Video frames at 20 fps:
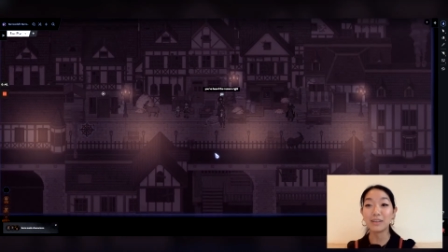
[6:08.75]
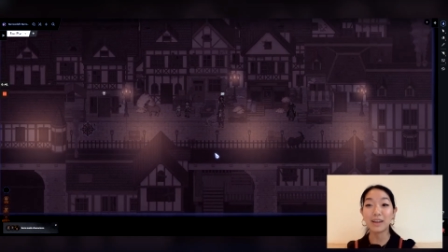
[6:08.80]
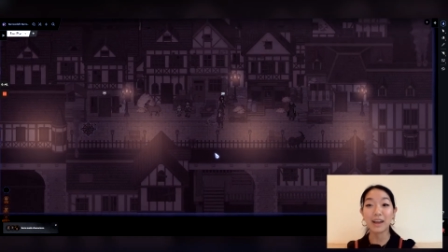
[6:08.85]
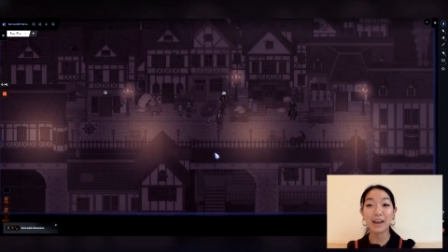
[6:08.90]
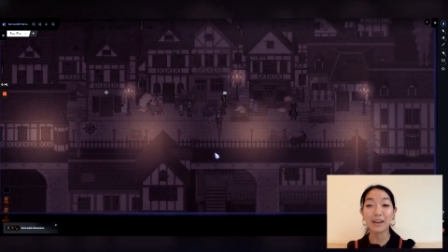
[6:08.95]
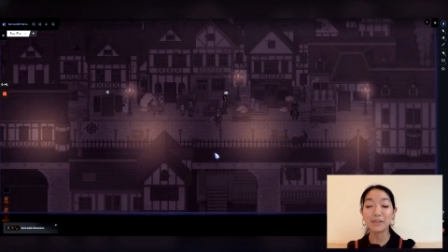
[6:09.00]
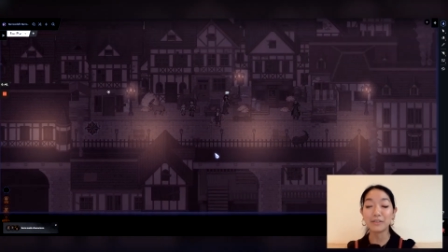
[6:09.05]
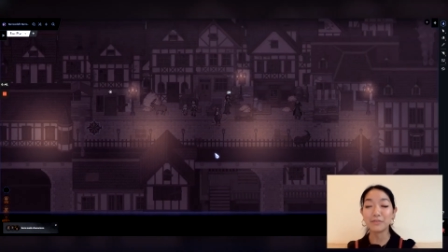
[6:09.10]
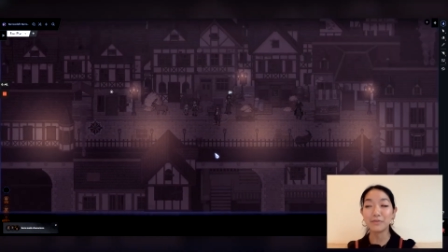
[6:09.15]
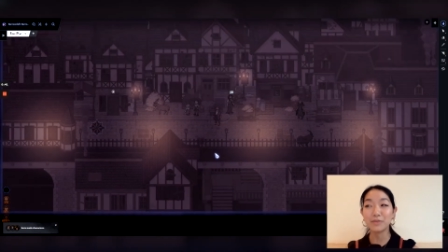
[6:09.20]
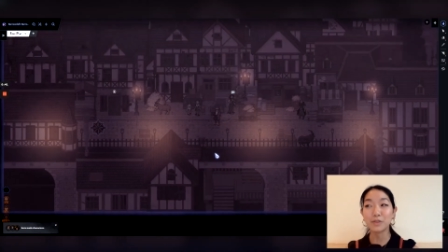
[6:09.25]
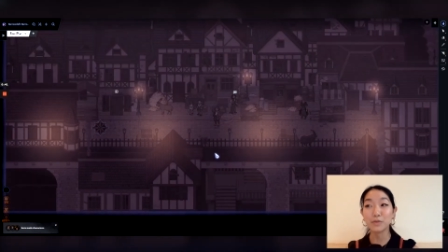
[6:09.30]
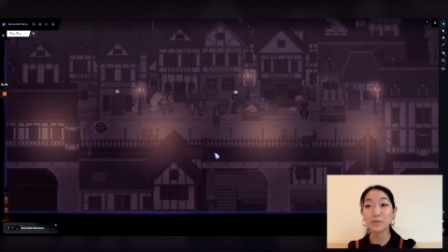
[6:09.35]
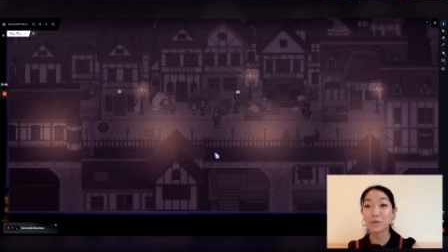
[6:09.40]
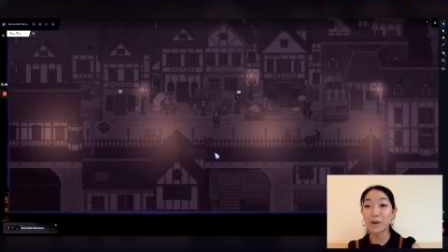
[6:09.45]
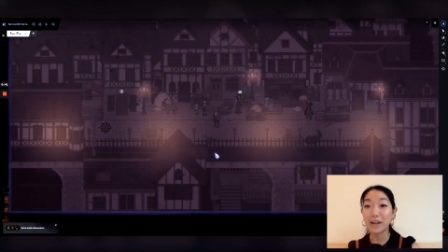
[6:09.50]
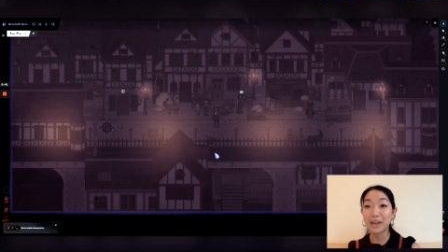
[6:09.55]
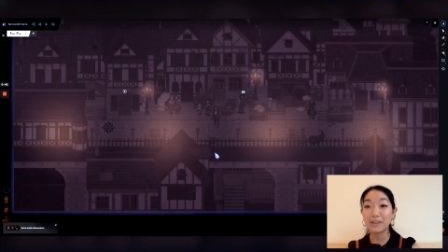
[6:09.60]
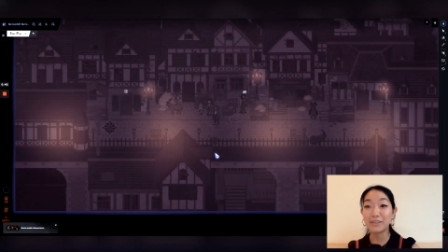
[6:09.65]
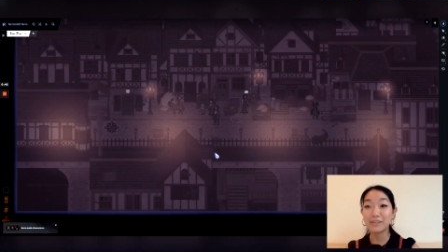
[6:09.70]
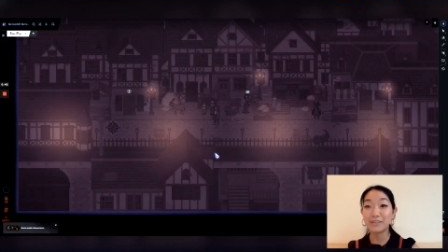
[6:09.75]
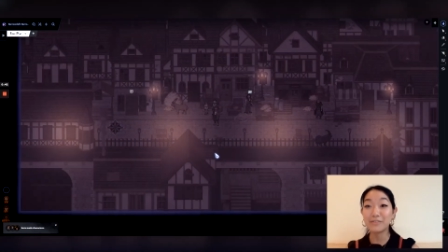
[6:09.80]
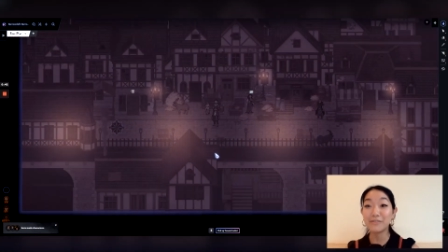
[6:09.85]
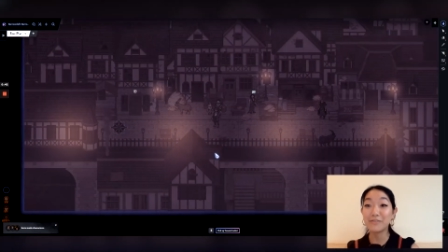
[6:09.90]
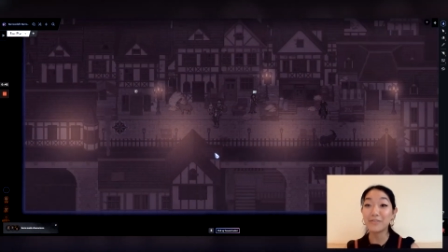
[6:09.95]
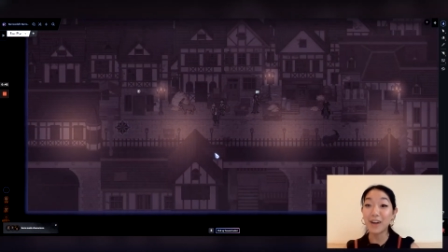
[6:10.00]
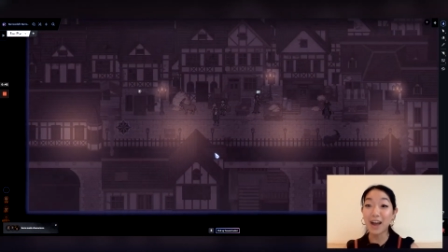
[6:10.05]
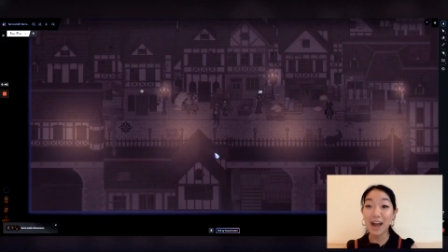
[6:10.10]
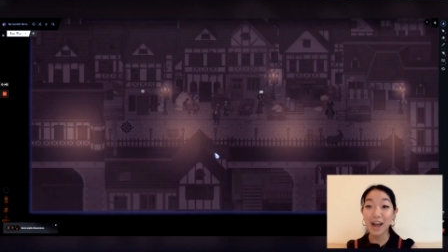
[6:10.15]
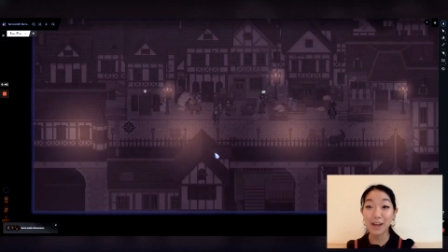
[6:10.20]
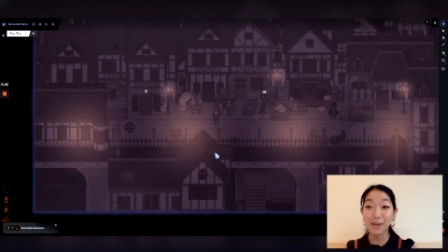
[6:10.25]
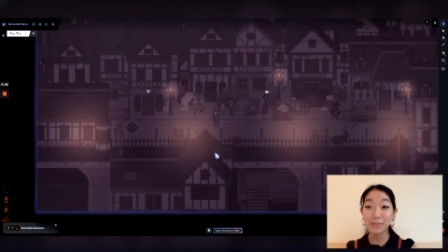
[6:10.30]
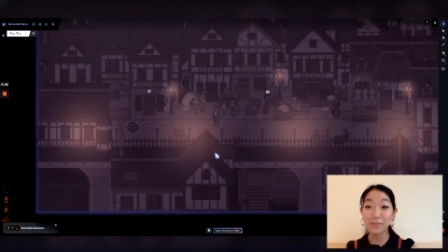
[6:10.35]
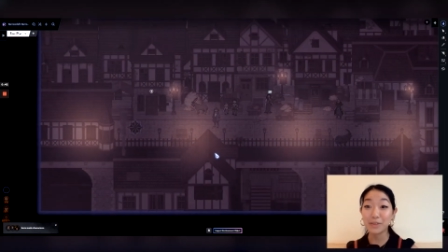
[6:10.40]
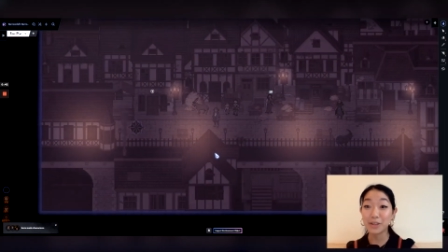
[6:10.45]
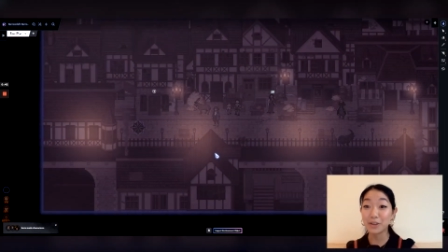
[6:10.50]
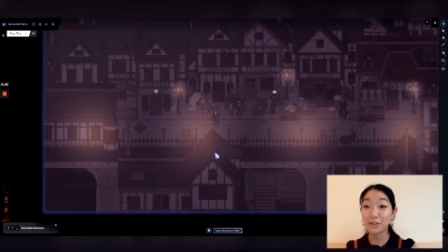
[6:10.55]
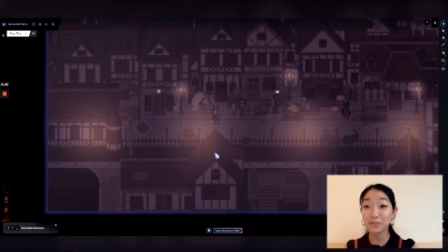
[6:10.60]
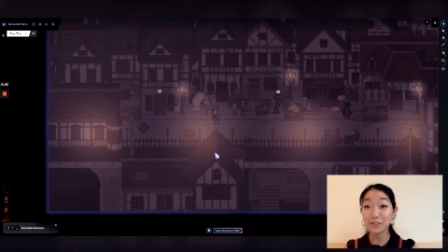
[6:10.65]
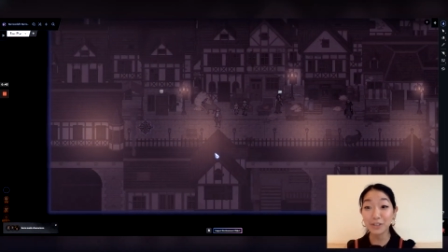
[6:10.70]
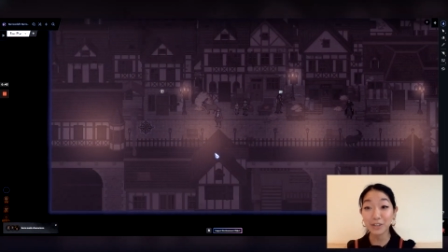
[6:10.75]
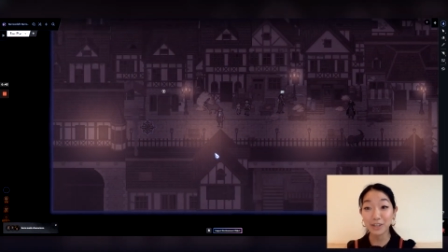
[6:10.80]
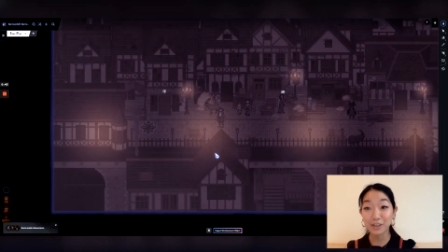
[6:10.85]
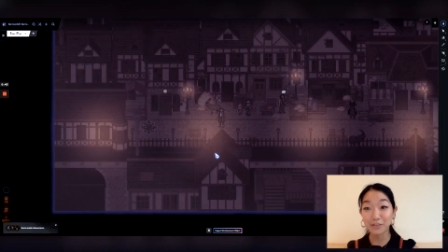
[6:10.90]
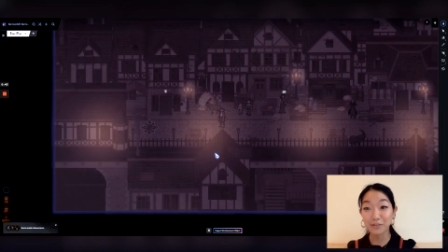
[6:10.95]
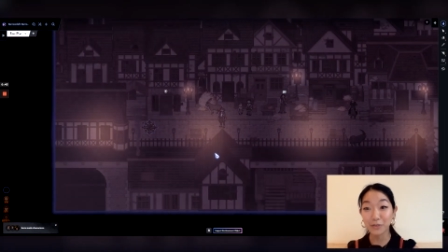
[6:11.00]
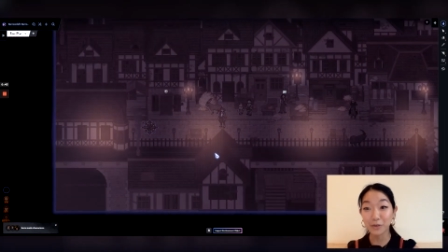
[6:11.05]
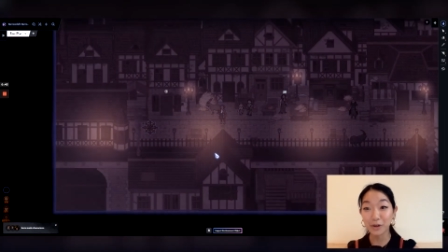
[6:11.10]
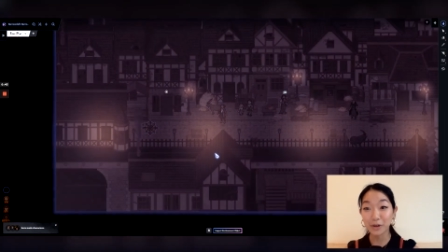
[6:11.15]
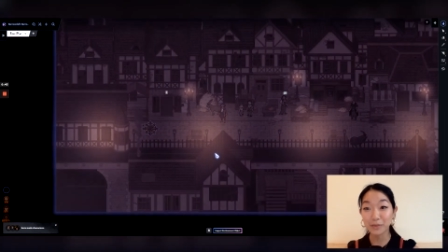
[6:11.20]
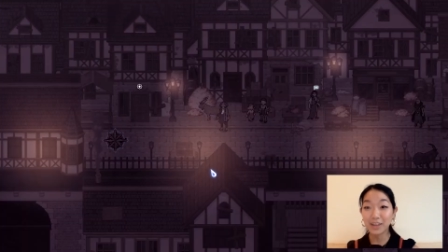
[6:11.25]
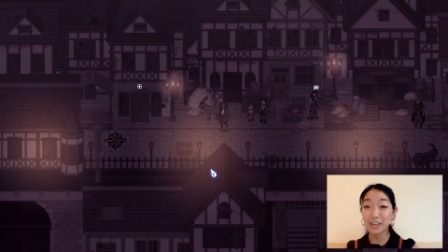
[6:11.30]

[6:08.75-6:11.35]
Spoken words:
kind of the right vibe that you're looking for.